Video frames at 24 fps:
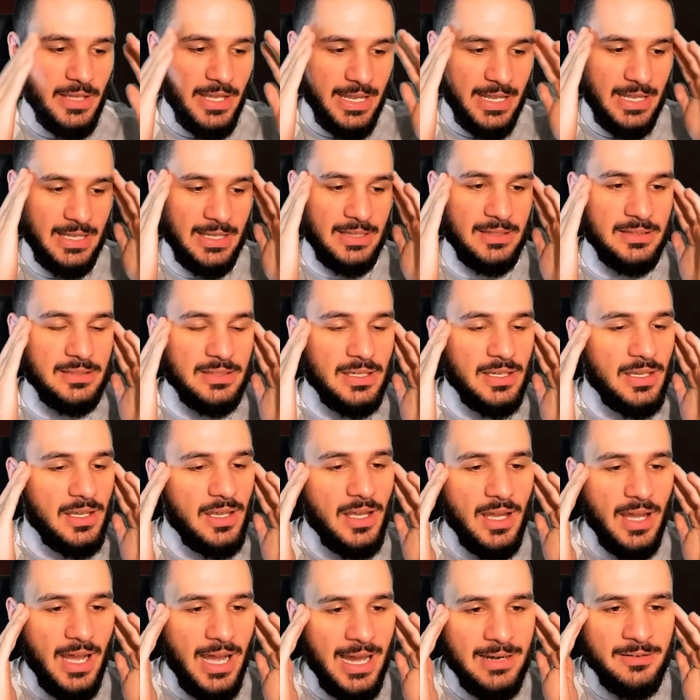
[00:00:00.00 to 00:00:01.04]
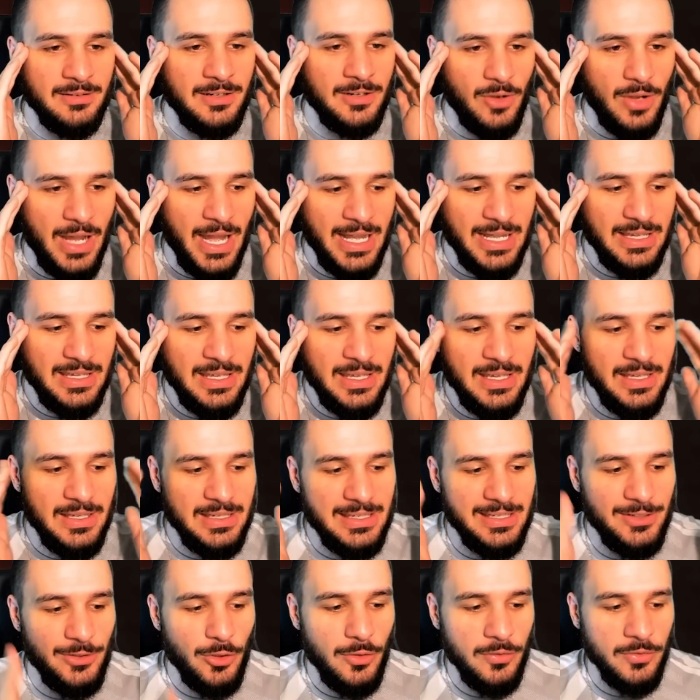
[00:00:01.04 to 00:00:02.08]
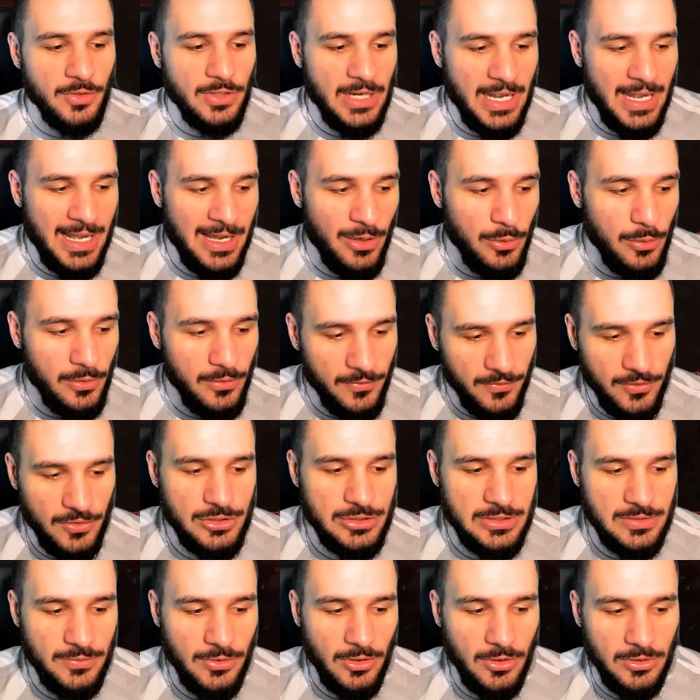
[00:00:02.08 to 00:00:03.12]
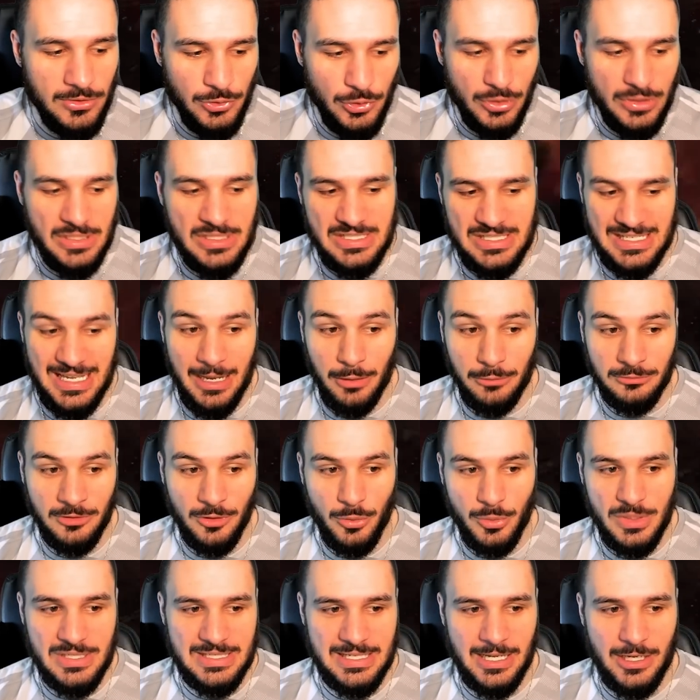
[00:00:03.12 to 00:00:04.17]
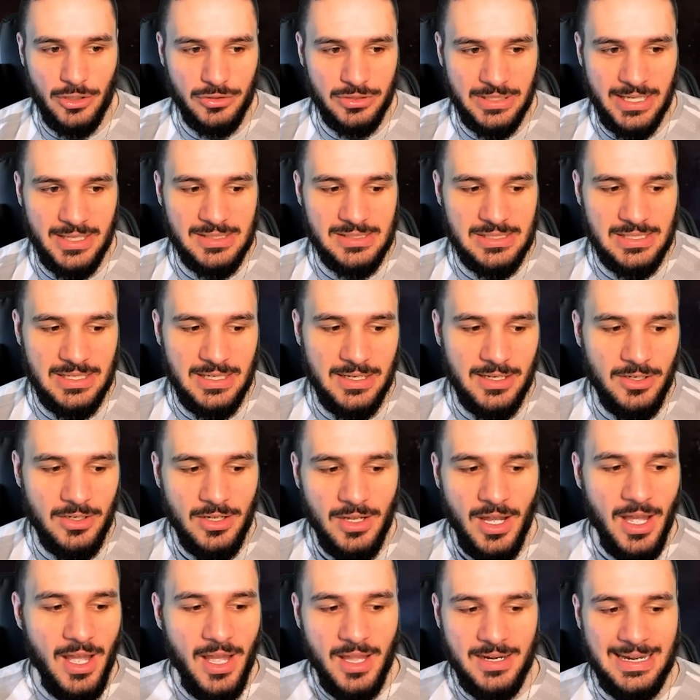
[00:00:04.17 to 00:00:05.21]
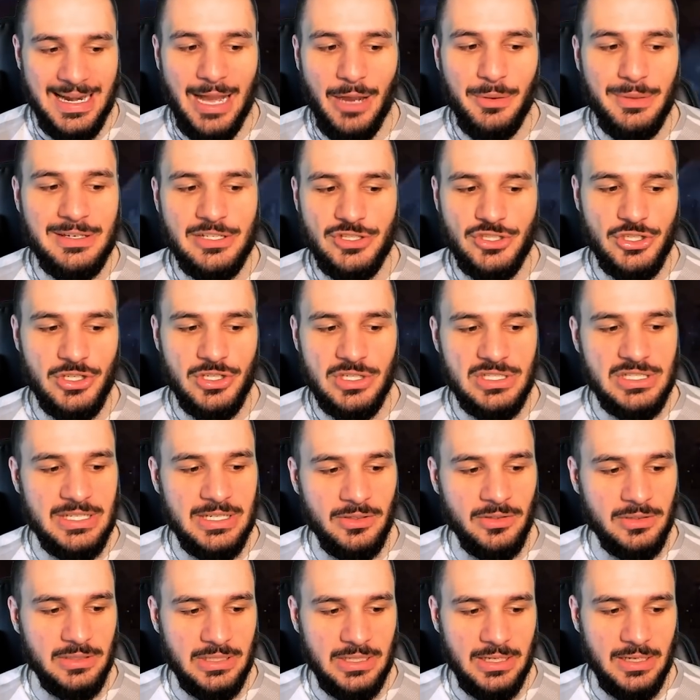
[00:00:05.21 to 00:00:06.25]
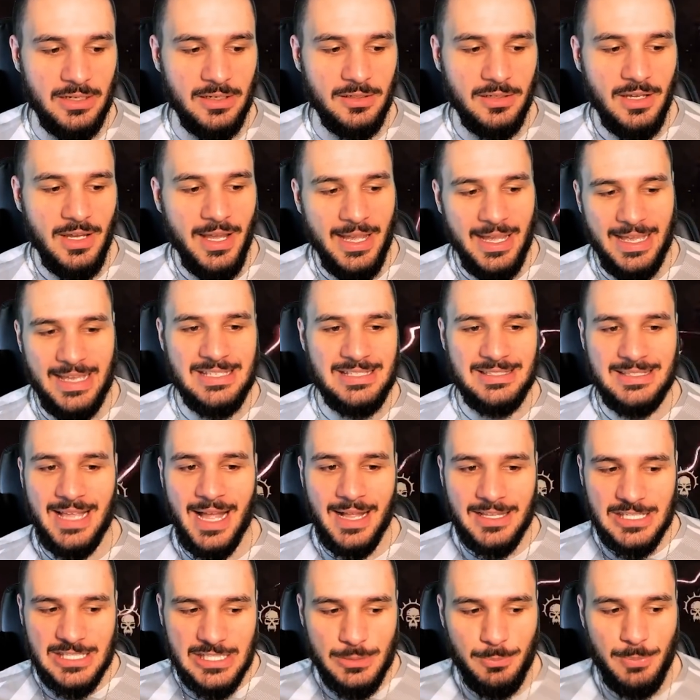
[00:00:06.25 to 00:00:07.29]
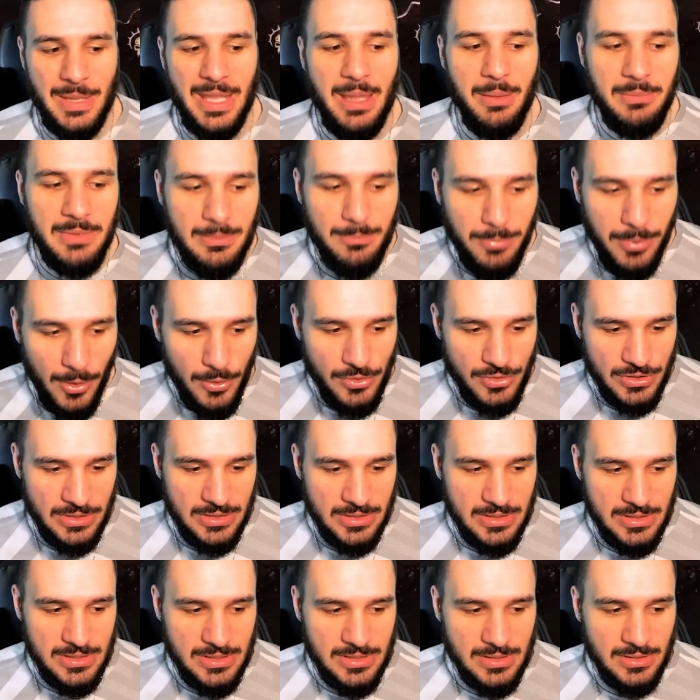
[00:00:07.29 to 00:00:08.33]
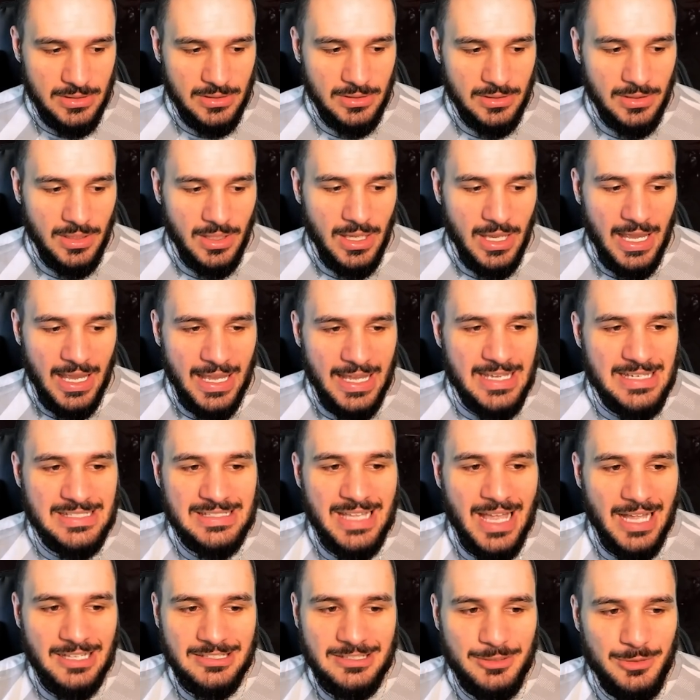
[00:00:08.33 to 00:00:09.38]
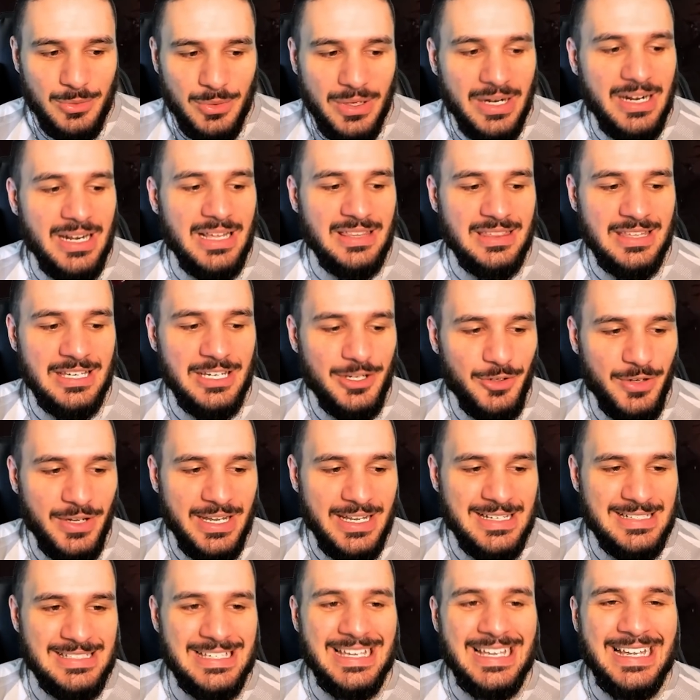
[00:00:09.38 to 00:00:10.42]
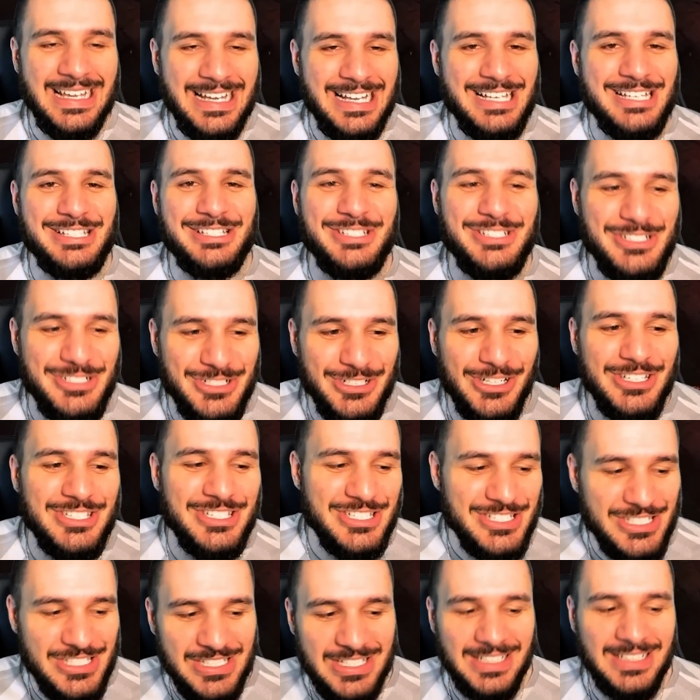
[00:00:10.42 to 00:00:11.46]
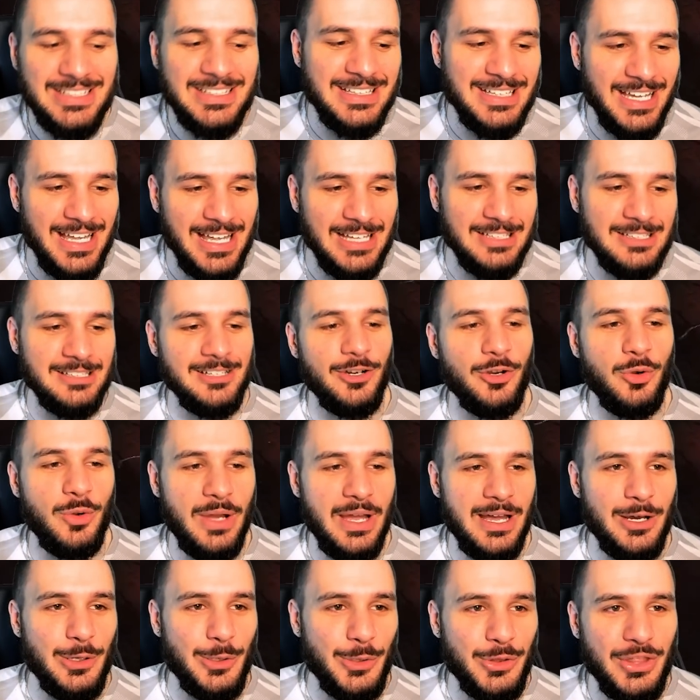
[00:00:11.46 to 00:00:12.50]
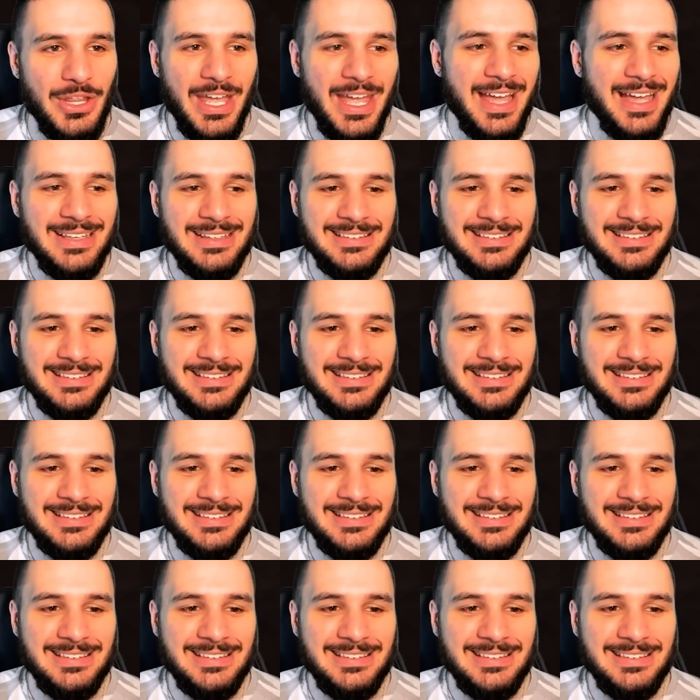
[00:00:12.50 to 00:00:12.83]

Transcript: And I don't know, I can't get over how, first of all, you can see how low his health gets here. Now he's just chilling here. He's not spamming potions. He's not doing anything crazy. He's just chilling at low health.